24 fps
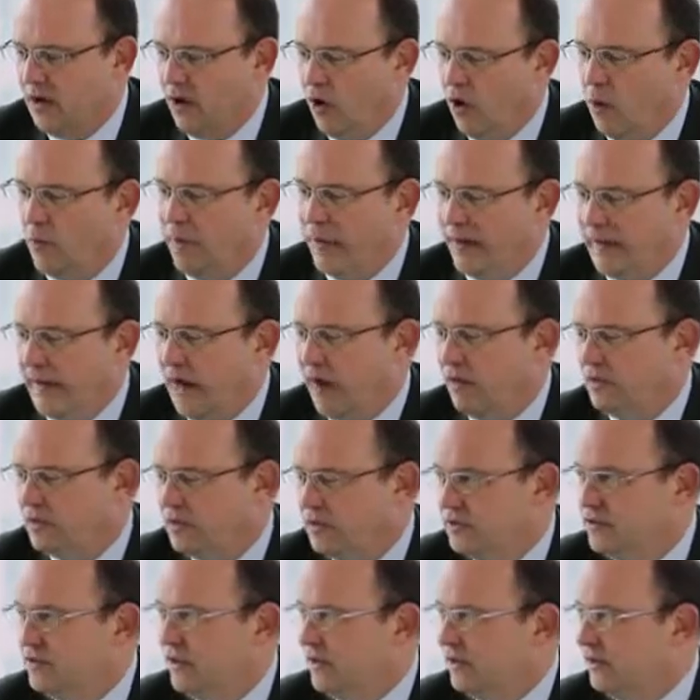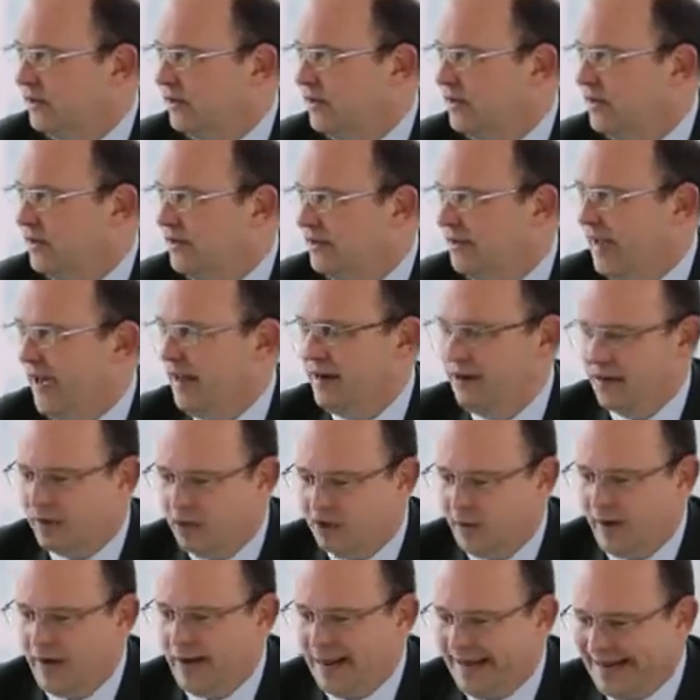Open accounts is generally not a
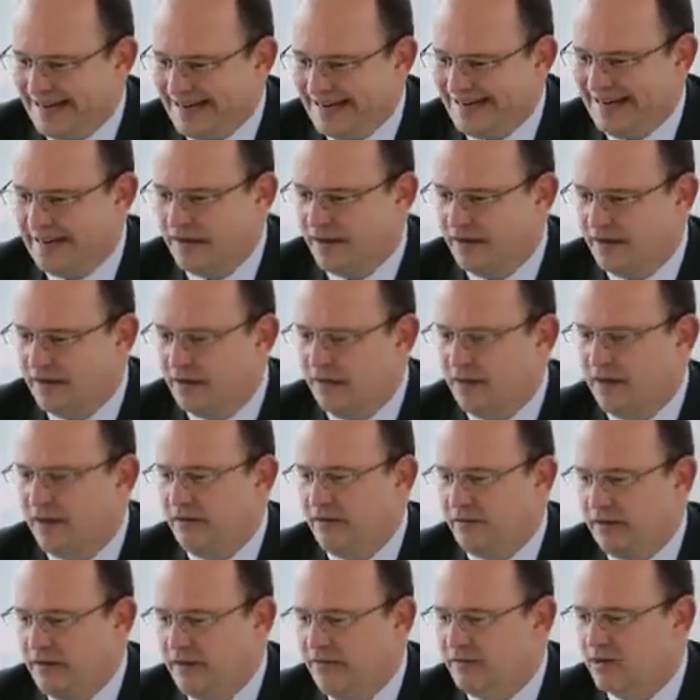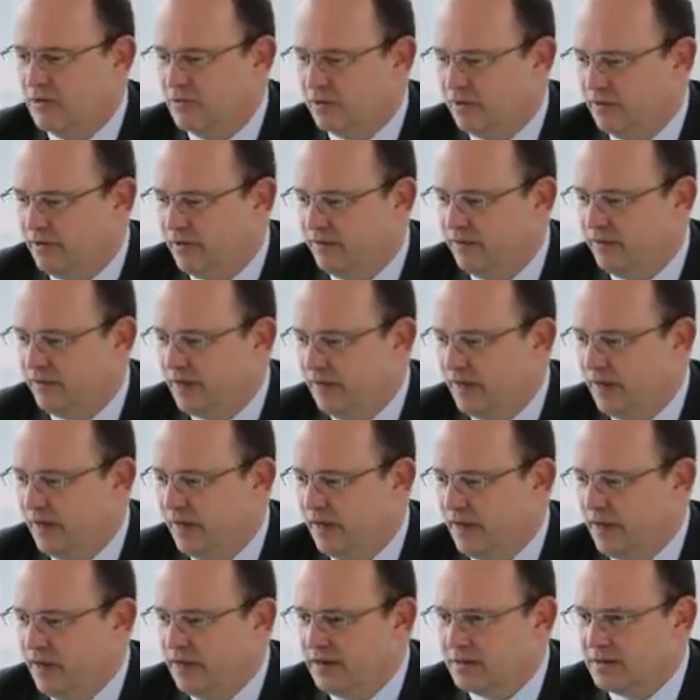great idea. It leaves sort of
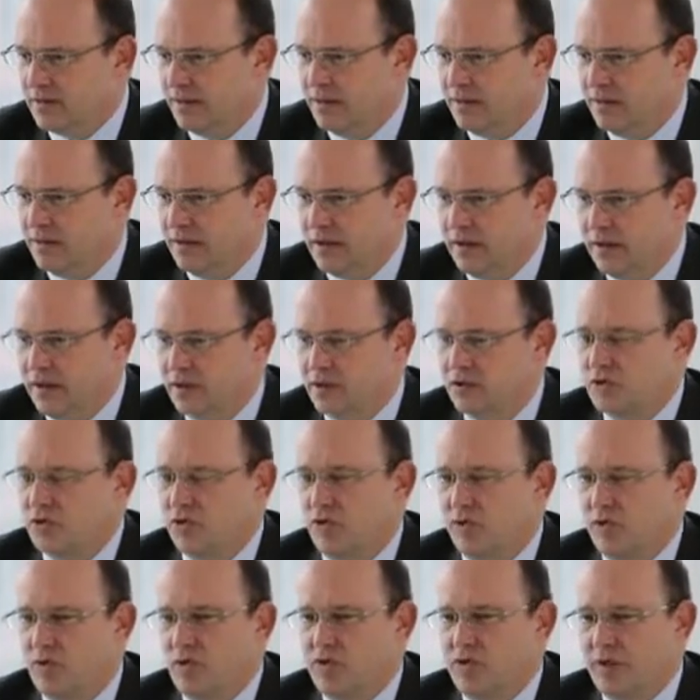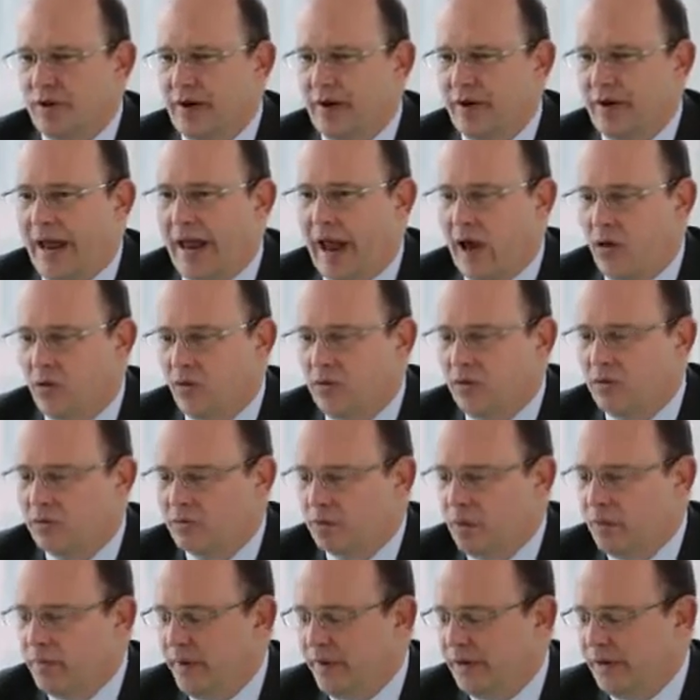some concerns around how those
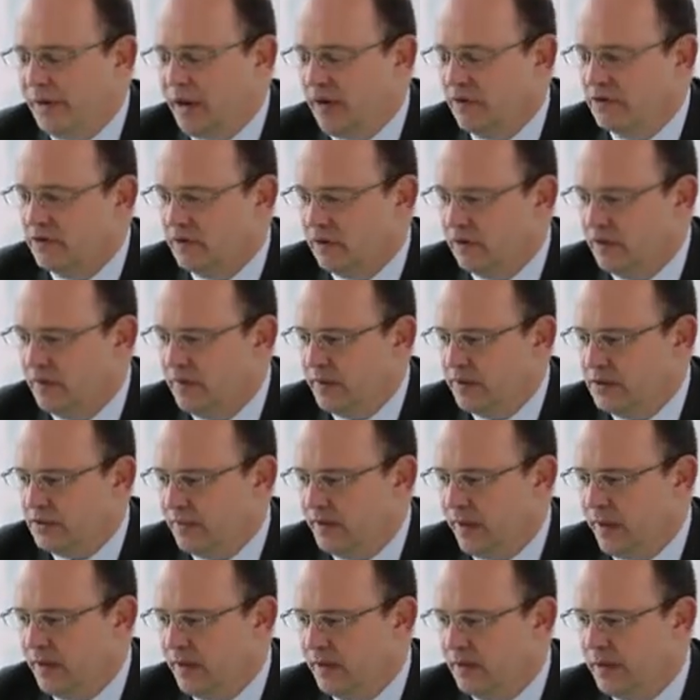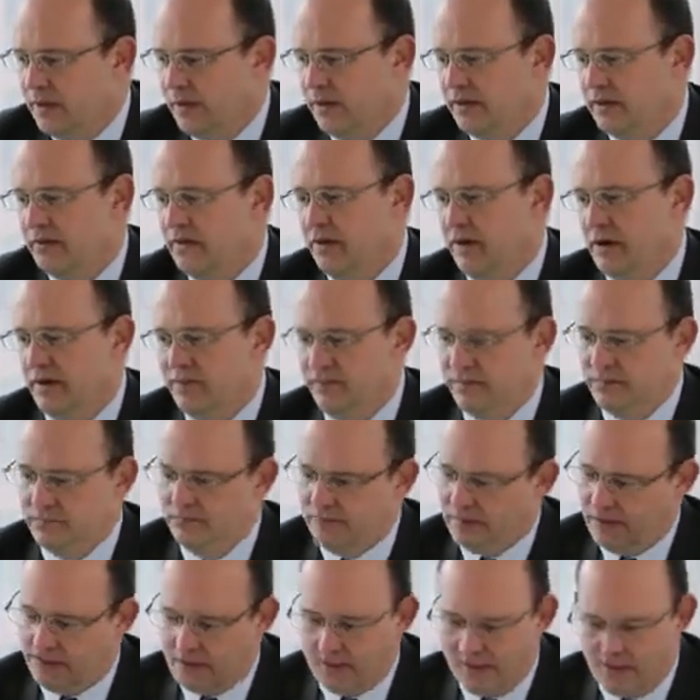open accounts are going to be treated, and you have
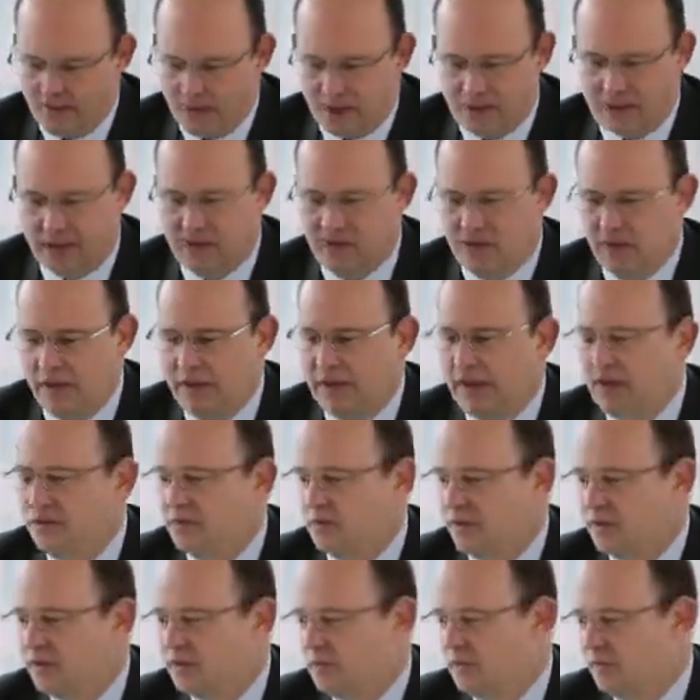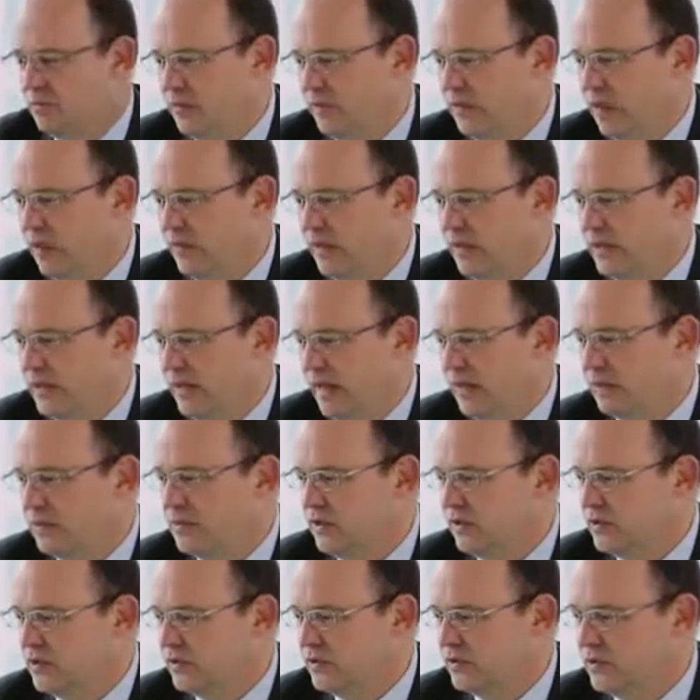potentially interest and withholding tax
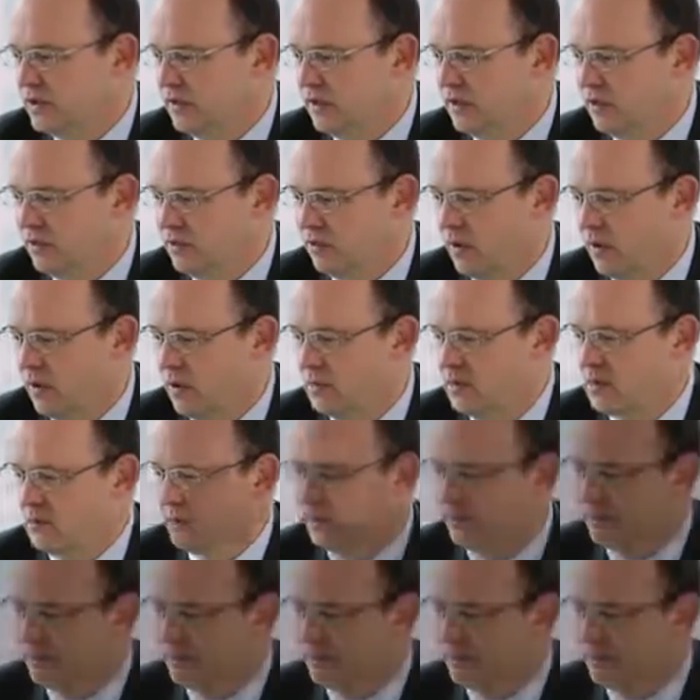issues that can arise.